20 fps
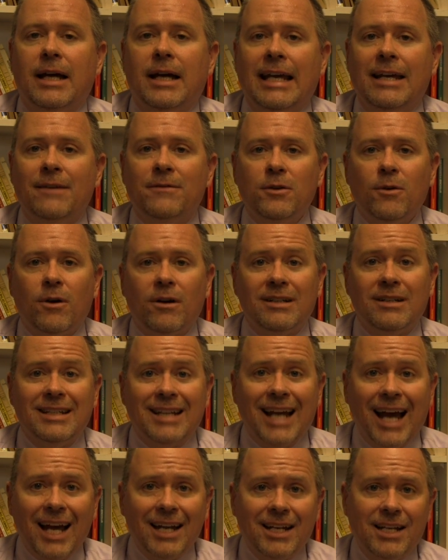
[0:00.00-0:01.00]
If you are
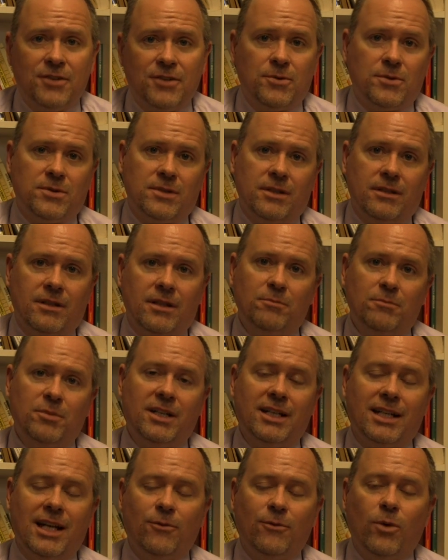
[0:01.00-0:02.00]
not interested in
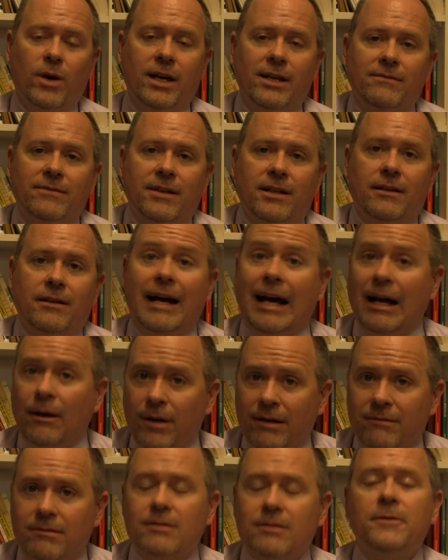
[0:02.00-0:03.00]
being an FYE Fellow,
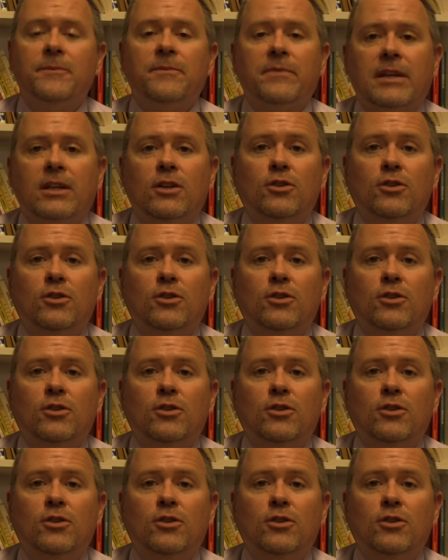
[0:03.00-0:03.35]
however,